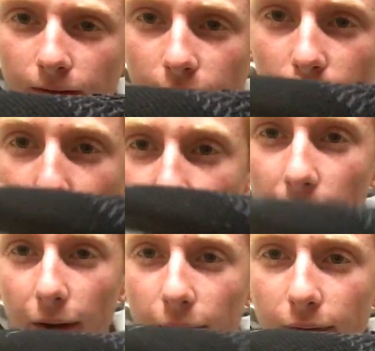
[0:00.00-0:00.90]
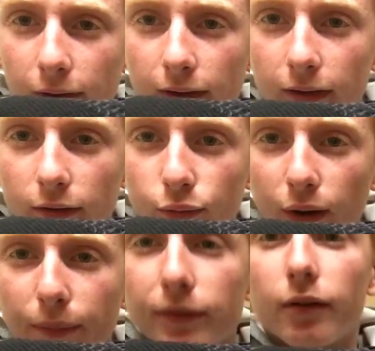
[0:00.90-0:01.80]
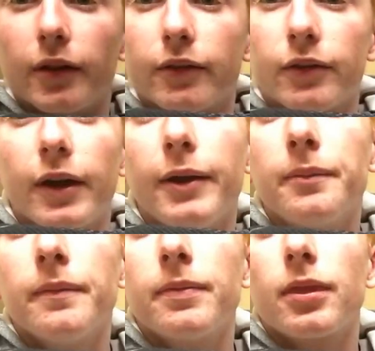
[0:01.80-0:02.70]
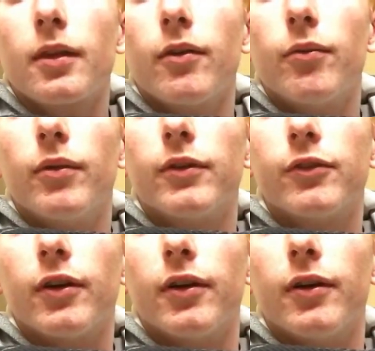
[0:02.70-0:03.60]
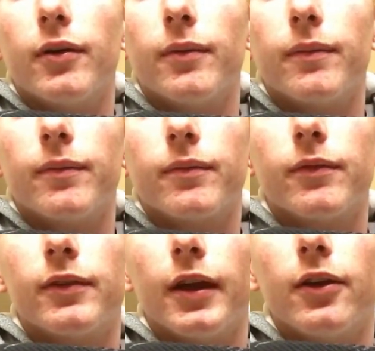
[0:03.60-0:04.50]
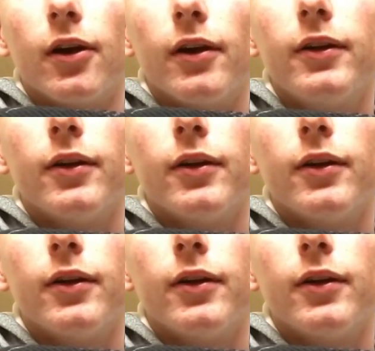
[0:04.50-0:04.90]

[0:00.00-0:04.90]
the brown is where I put the leather dye which um, stayed on.